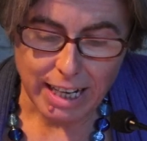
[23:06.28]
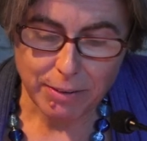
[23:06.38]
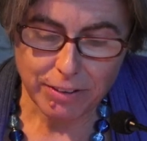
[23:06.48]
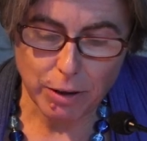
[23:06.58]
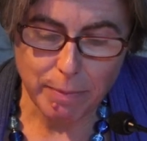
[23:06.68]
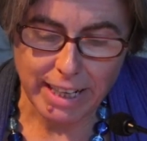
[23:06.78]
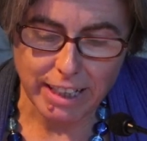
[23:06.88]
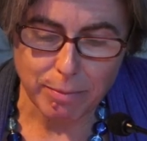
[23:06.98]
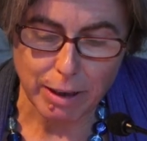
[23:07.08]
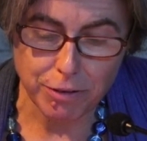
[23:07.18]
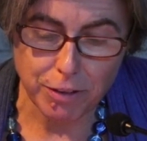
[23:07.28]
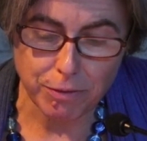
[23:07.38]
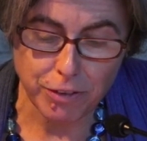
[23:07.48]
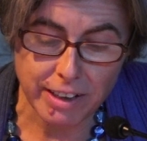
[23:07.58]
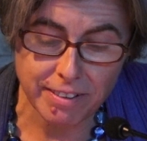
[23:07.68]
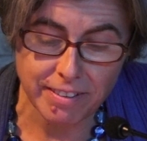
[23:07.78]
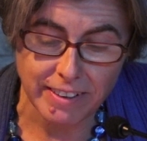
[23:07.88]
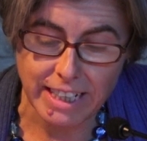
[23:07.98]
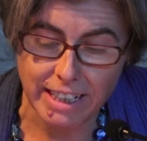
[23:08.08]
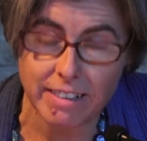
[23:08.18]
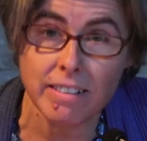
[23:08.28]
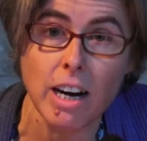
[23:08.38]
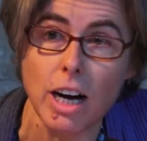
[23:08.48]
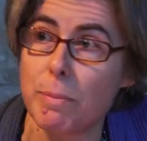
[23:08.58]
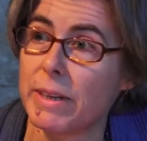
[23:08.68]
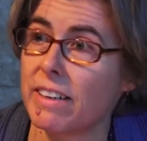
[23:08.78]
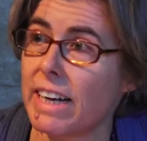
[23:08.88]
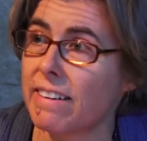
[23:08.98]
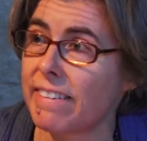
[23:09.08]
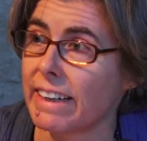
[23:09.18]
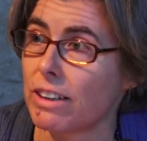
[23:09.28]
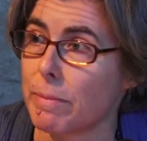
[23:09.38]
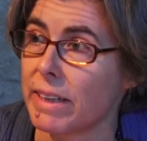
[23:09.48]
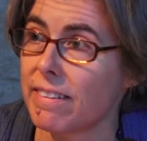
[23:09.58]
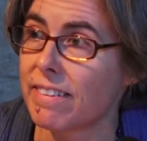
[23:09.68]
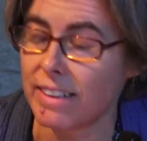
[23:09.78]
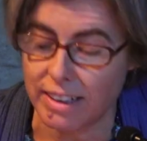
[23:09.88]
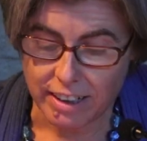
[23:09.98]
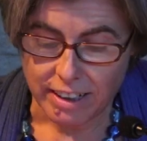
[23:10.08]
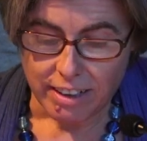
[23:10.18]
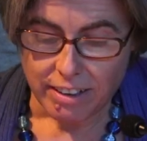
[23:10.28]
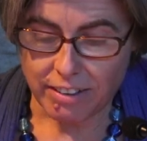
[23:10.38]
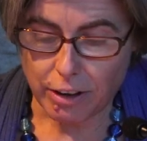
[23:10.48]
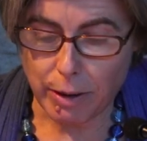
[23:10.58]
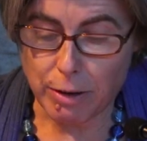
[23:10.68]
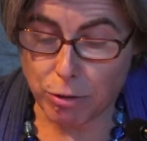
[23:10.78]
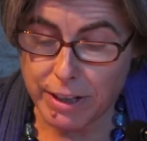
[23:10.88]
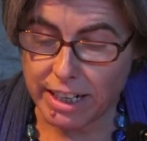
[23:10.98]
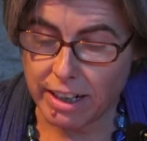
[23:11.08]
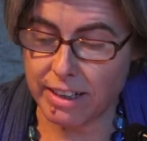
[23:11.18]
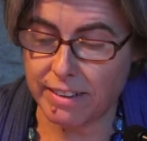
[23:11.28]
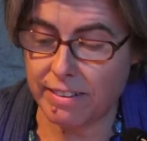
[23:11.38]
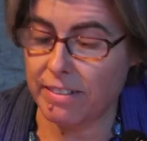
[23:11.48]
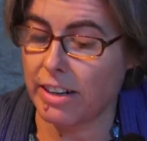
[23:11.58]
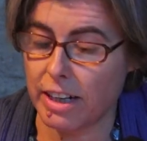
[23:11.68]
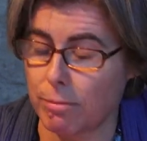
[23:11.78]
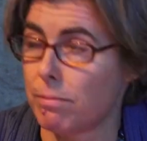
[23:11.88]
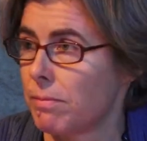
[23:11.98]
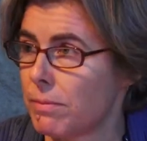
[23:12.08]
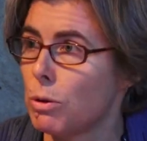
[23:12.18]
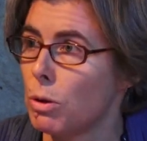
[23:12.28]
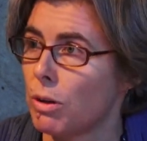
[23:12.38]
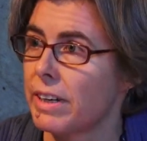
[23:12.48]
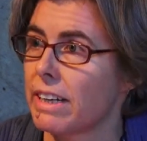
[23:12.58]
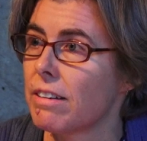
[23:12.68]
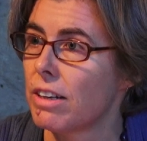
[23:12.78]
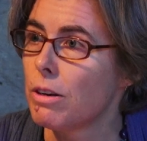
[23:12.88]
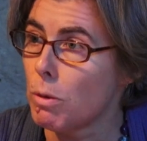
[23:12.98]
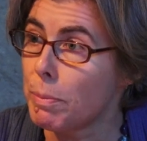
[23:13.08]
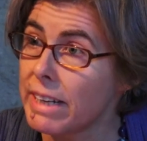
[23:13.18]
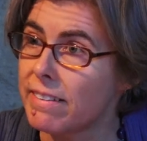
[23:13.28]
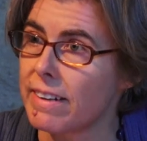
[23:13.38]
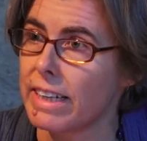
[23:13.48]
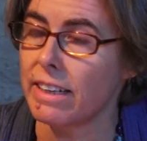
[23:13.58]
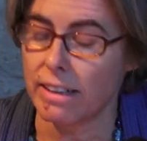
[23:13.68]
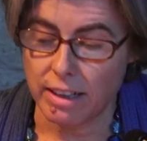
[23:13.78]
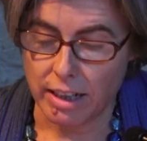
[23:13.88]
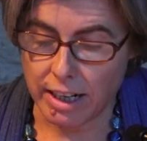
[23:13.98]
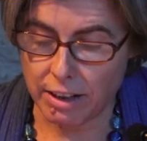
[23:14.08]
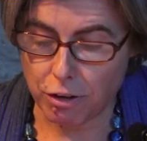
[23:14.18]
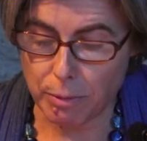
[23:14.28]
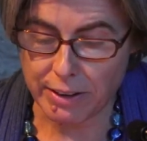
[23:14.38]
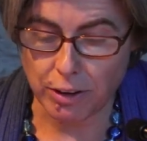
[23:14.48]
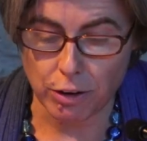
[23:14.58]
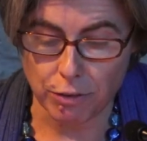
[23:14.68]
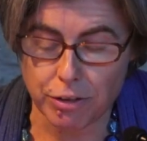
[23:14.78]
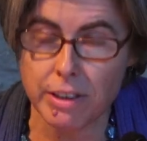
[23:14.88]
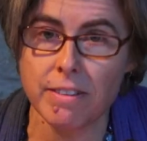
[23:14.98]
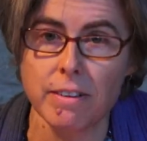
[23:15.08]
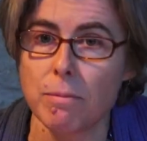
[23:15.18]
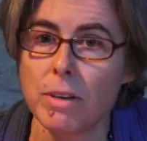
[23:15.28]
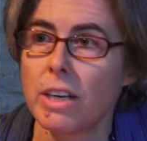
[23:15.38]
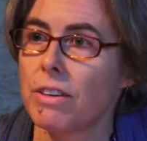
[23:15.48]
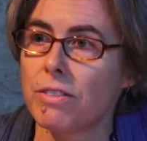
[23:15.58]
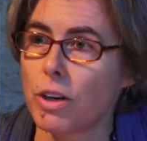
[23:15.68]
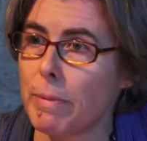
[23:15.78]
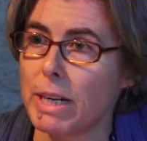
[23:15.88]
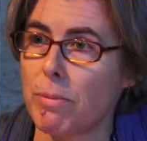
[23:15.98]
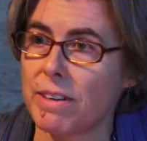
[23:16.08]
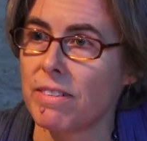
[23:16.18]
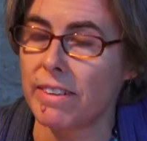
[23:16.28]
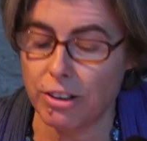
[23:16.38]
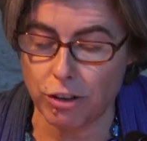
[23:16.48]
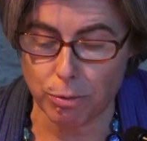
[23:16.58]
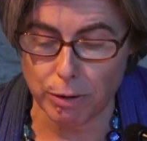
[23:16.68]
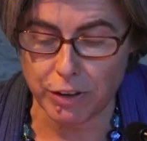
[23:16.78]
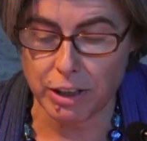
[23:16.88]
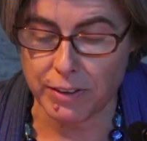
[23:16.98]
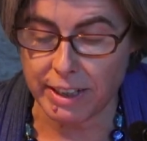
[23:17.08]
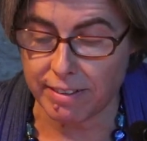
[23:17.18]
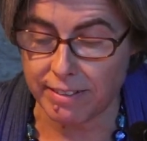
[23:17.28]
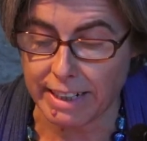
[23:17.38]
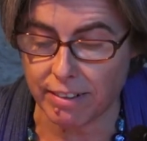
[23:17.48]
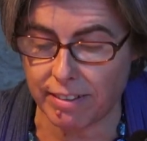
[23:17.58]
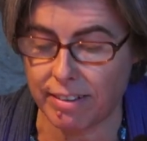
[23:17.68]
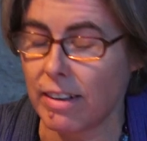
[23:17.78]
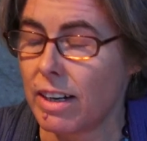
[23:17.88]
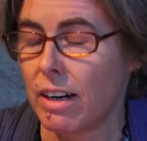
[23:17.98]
So my first C is carbon entanglement. So I really heard this term or lock-in repeatedly throughout the conference, and so many presentations revealed the extent